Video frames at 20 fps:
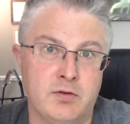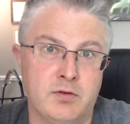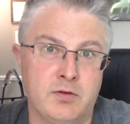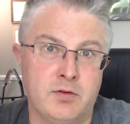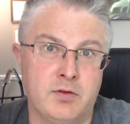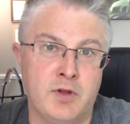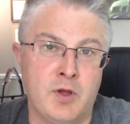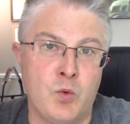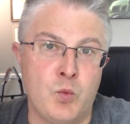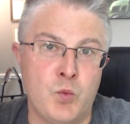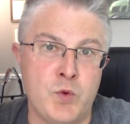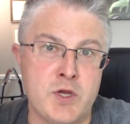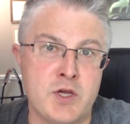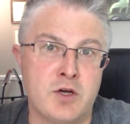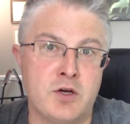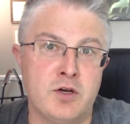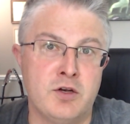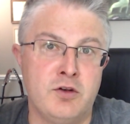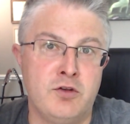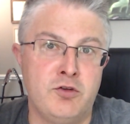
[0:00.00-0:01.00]
that we
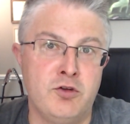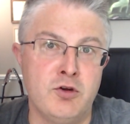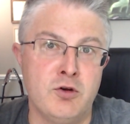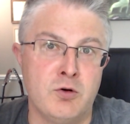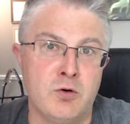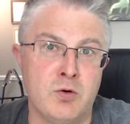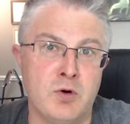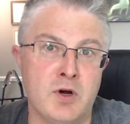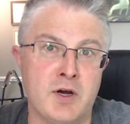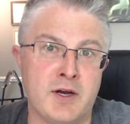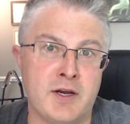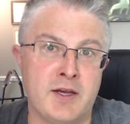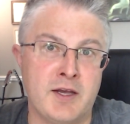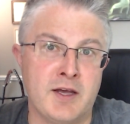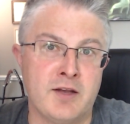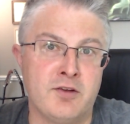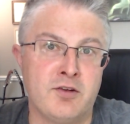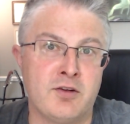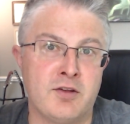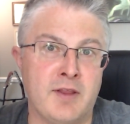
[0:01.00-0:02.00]
could do
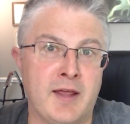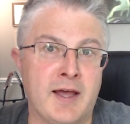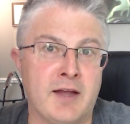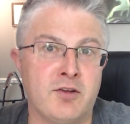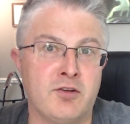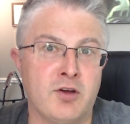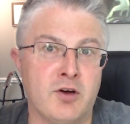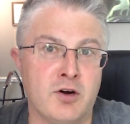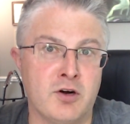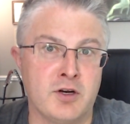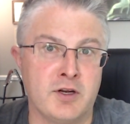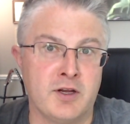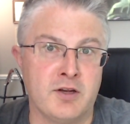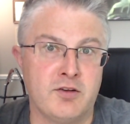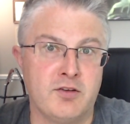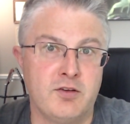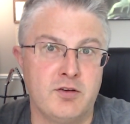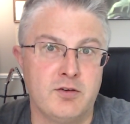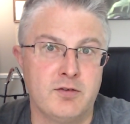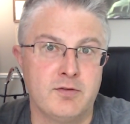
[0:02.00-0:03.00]
against that
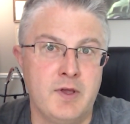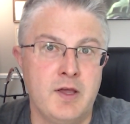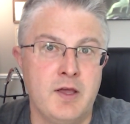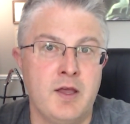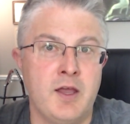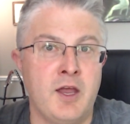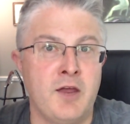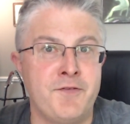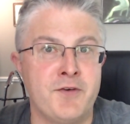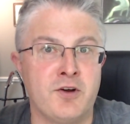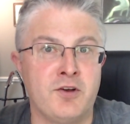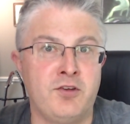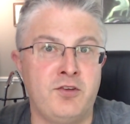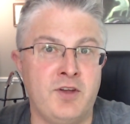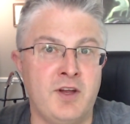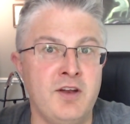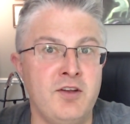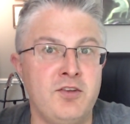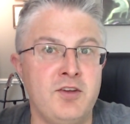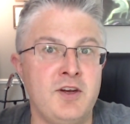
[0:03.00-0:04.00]
target. If you're
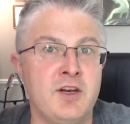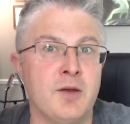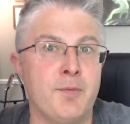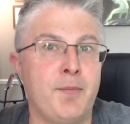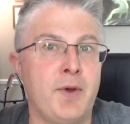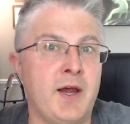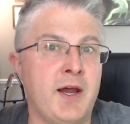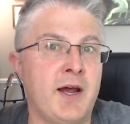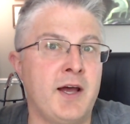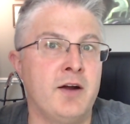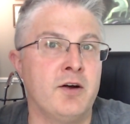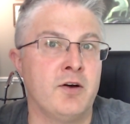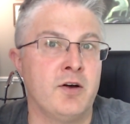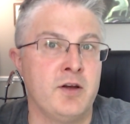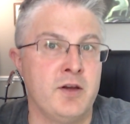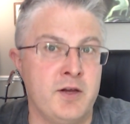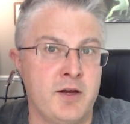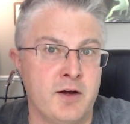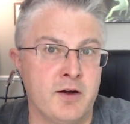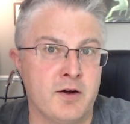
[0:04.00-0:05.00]
sensing a pattern
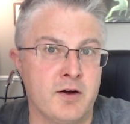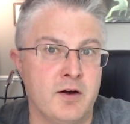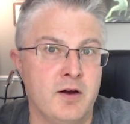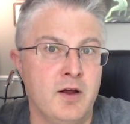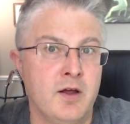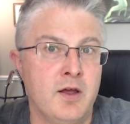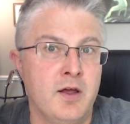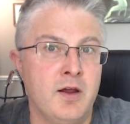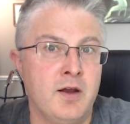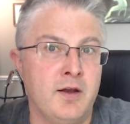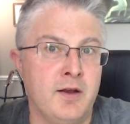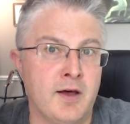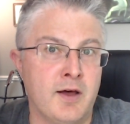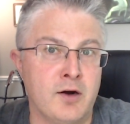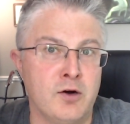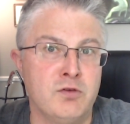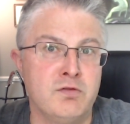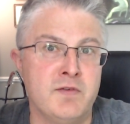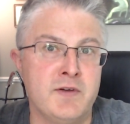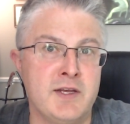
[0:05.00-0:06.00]
here, not
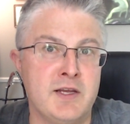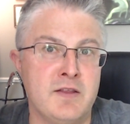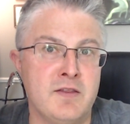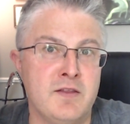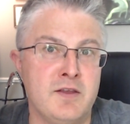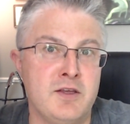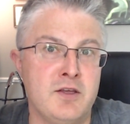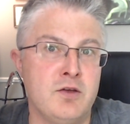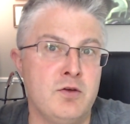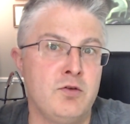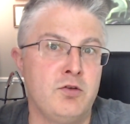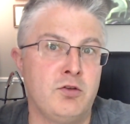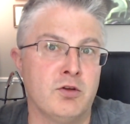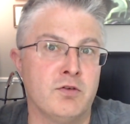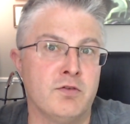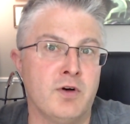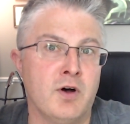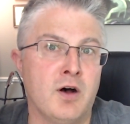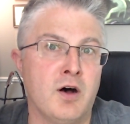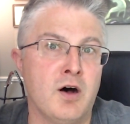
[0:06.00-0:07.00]
only in the use
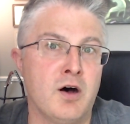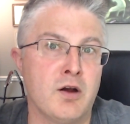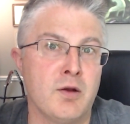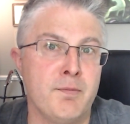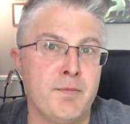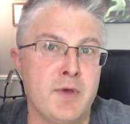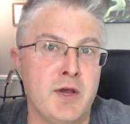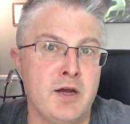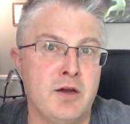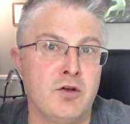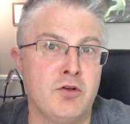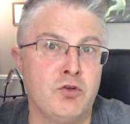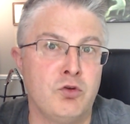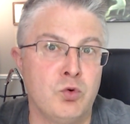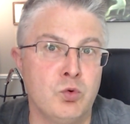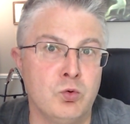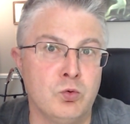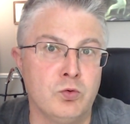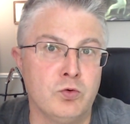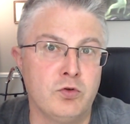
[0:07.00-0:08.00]
of automated
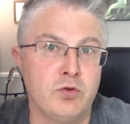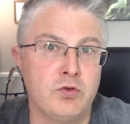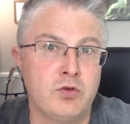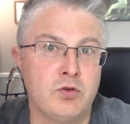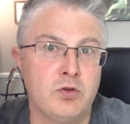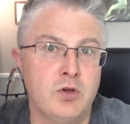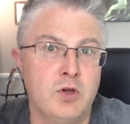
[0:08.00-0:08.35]
tools,